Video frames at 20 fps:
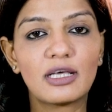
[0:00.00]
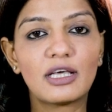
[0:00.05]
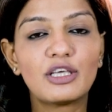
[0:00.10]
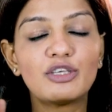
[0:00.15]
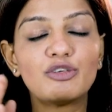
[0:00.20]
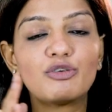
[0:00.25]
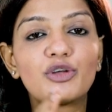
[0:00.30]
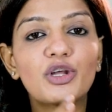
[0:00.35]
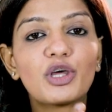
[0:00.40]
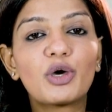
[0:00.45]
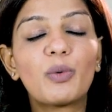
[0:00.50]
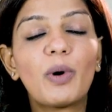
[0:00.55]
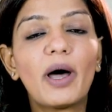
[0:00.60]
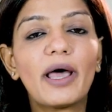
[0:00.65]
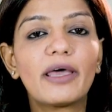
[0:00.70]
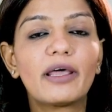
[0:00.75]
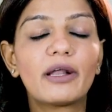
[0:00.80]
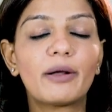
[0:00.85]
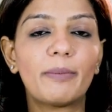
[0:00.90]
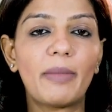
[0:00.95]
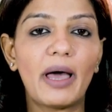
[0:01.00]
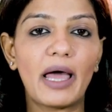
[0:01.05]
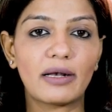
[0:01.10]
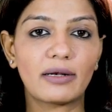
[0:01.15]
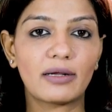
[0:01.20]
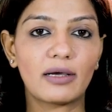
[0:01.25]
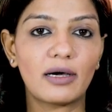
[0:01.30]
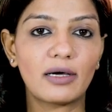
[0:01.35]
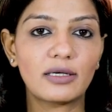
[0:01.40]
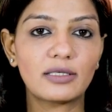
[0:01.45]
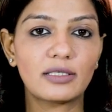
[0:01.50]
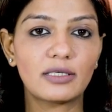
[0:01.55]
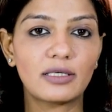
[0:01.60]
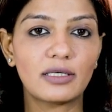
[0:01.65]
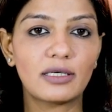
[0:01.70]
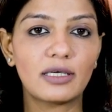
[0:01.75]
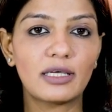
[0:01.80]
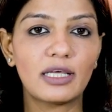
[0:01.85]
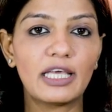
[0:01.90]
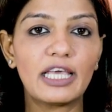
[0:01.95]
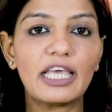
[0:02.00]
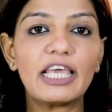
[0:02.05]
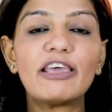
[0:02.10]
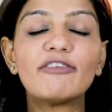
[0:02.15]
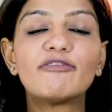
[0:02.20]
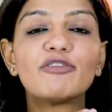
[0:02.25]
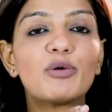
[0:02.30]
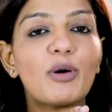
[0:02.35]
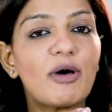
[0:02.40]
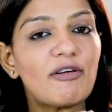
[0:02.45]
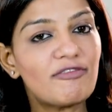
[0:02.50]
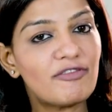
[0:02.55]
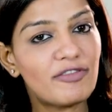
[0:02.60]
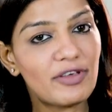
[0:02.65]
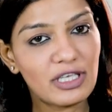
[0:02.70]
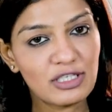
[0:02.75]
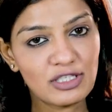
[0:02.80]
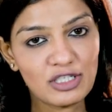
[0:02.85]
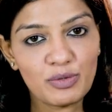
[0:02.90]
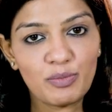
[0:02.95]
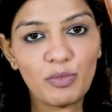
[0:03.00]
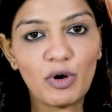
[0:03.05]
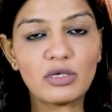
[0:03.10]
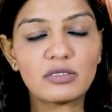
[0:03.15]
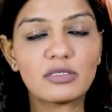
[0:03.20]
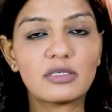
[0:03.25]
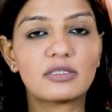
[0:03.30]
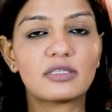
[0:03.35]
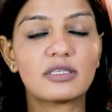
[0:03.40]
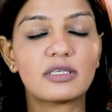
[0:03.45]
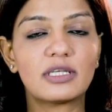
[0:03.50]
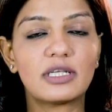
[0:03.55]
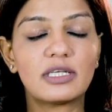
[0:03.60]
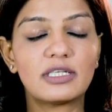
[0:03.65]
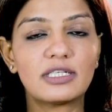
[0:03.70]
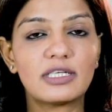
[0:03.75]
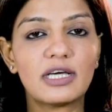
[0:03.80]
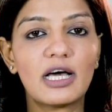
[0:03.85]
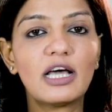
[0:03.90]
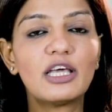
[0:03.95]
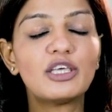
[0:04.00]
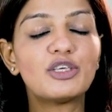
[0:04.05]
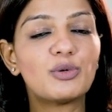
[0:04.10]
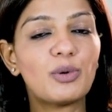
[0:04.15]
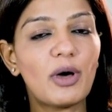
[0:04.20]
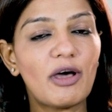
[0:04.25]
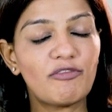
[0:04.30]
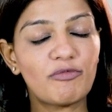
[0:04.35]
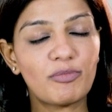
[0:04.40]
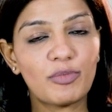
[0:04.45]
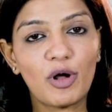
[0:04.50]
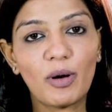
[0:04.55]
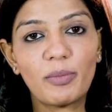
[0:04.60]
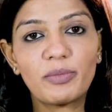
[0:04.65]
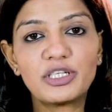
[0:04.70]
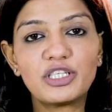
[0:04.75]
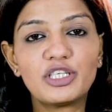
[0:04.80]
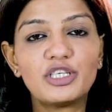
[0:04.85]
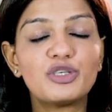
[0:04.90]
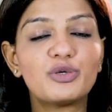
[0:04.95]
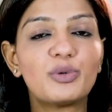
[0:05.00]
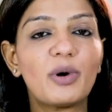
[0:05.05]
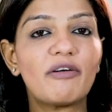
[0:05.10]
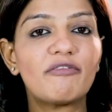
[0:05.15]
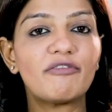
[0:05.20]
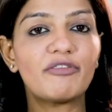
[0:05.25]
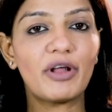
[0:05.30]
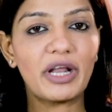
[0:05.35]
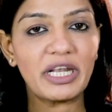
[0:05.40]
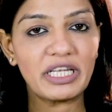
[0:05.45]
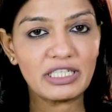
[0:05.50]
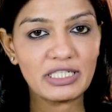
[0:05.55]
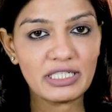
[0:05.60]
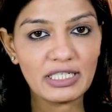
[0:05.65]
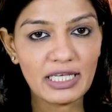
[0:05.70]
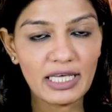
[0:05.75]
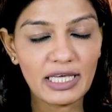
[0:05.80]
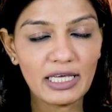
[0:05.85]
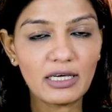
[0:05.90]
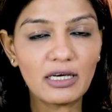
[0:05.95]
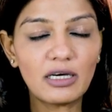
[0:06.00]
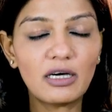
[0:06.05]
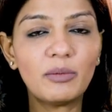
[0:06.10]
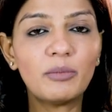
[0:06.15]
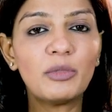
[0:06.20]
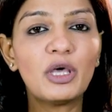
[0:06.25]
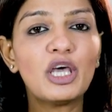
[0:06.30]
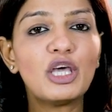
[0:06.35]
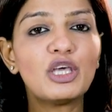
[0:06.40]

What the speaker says: you require a PAN card. If you have fixed deposits in India, you have property, you have rental income,